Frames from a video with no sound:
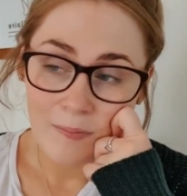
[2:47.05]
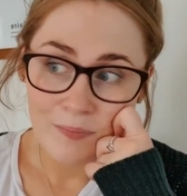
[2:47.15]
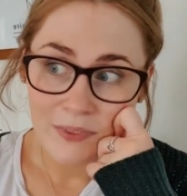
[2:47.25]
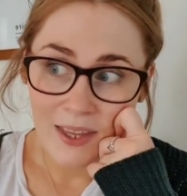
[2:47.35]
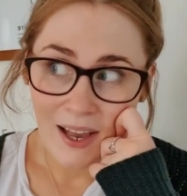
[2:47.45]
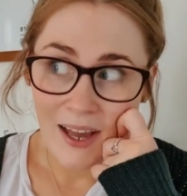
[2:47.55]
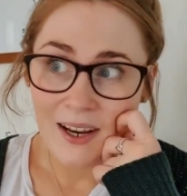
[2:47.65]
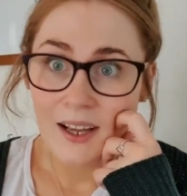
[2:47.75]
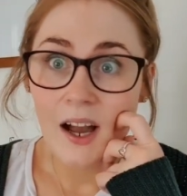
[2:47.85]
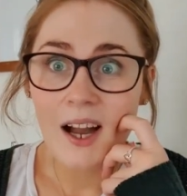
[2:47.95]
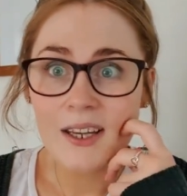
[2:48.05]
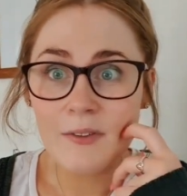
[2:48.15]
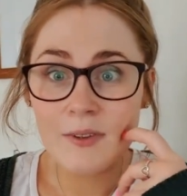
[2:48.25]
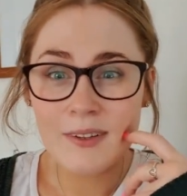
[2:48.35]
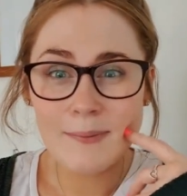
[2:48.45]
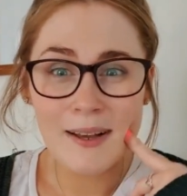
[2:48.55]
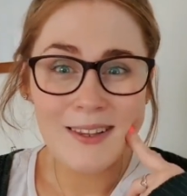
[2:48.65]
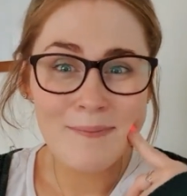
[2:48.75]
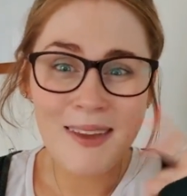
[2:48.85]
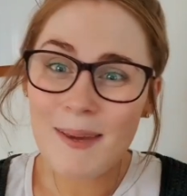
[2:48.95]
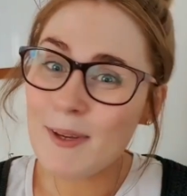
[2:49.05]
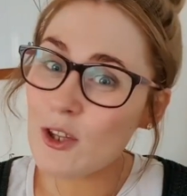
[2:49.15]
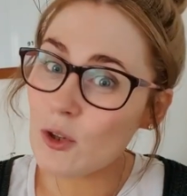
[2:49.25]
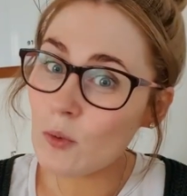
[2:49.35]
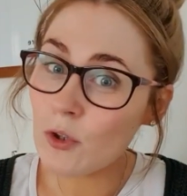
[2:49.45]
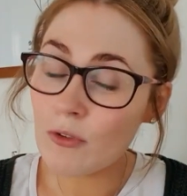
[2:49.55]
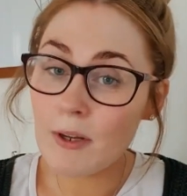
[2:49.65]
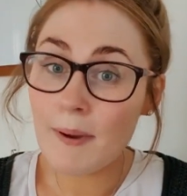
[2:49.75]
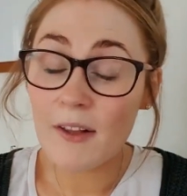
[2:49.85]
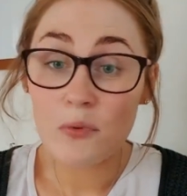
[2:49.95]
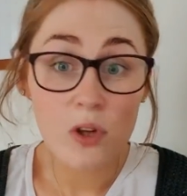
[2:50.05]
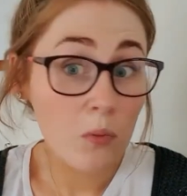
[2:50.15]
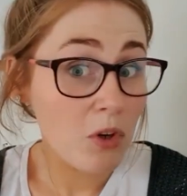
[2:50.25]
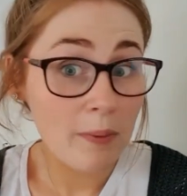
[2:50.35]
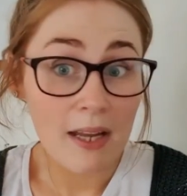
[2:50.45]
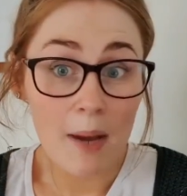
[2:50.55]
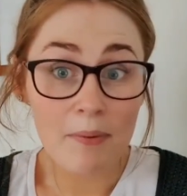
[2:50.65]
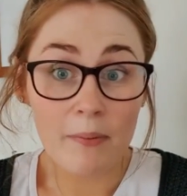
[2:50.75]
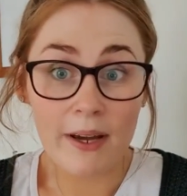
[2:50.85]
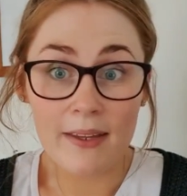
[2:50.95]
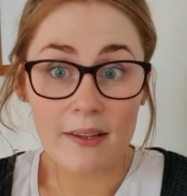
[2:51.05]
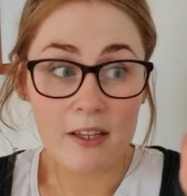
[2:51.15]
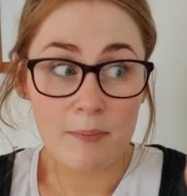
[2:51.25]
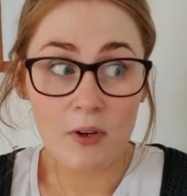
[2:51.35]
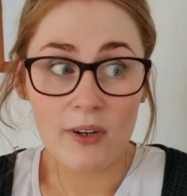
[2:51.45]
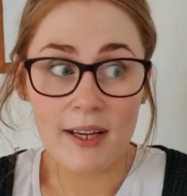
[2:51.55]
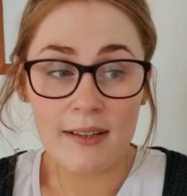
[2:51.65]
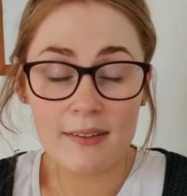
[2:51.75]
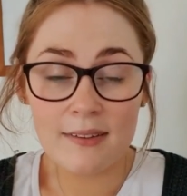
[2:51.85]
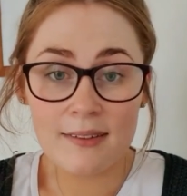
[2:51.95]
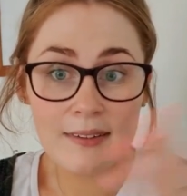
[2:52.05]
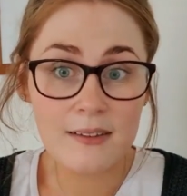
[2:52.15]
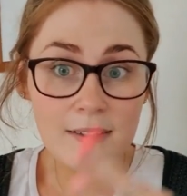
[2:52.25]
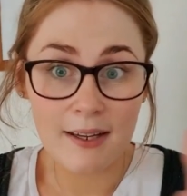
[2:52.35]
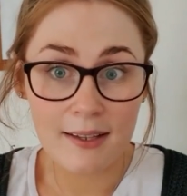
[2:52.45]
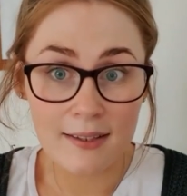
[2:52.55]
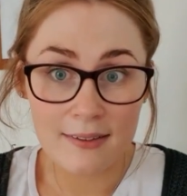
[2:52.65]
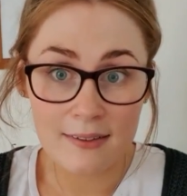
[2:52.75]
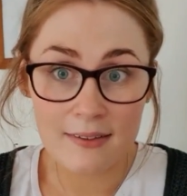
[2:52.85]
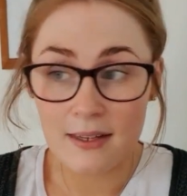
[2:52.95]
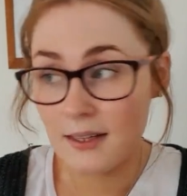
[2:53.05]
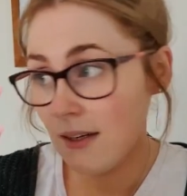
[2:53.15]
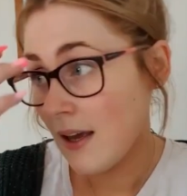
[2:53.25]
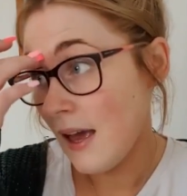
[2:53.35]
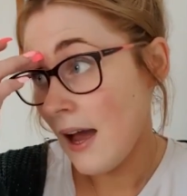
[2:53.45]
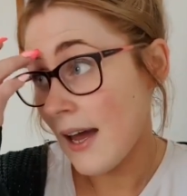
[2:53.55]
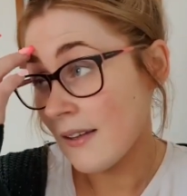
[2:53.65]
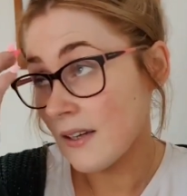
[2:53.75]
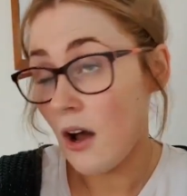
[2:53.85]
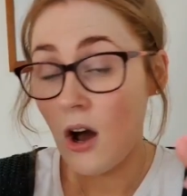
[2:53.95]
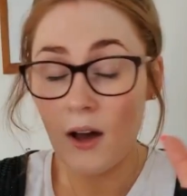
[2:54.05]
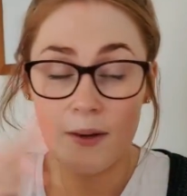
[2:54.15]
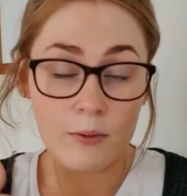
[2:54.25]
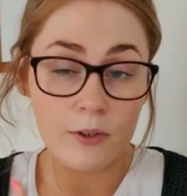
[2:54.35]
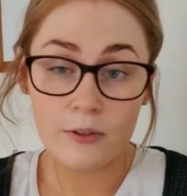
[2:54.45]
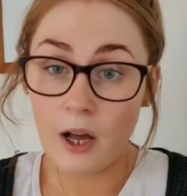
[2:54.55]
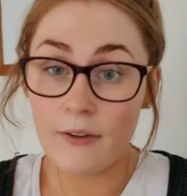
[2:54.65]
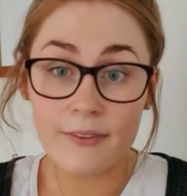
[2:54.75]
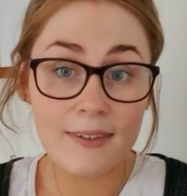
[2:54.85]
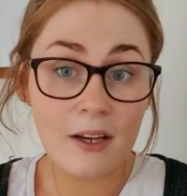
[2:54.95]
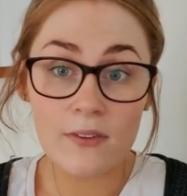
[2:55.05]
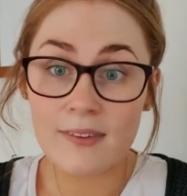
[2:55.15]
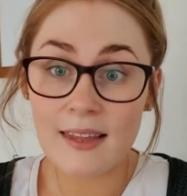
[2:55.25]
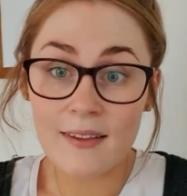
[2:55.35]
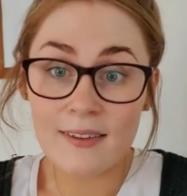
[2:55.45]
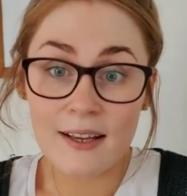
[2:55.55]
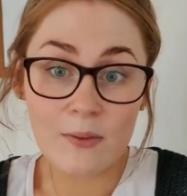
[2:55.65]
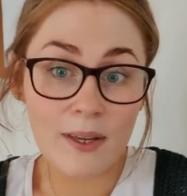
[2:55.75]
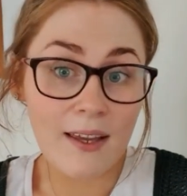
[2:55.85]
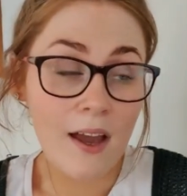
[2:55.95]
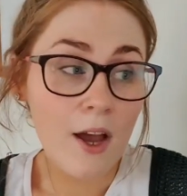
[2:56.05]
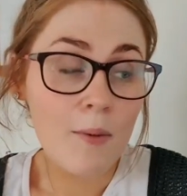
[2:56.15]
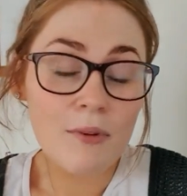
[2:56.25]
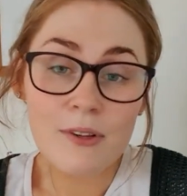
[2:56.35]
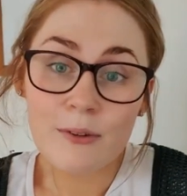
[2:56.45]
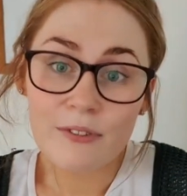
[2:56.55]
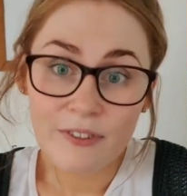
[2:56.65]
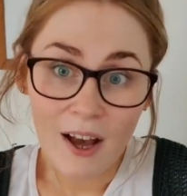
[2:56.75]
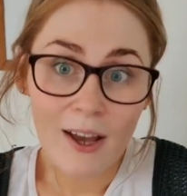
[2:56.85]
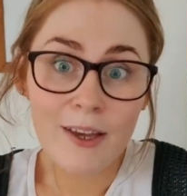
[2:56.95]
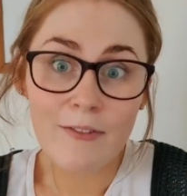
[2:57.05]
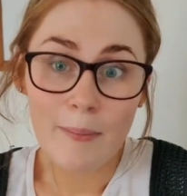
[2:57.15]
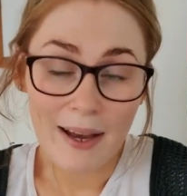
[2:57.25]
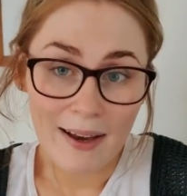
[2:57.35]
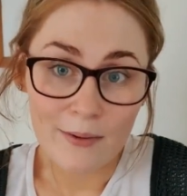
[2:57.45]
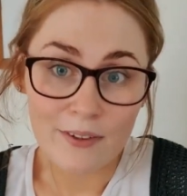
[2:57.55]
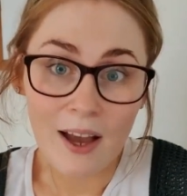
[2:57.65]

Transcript: And I kind of was expecting maybe £2 or £3, which I would have been happy with, like, to be honest, because it's still like consistent. And I was like, oh, I'll see it on the scales next week. But to lose £5,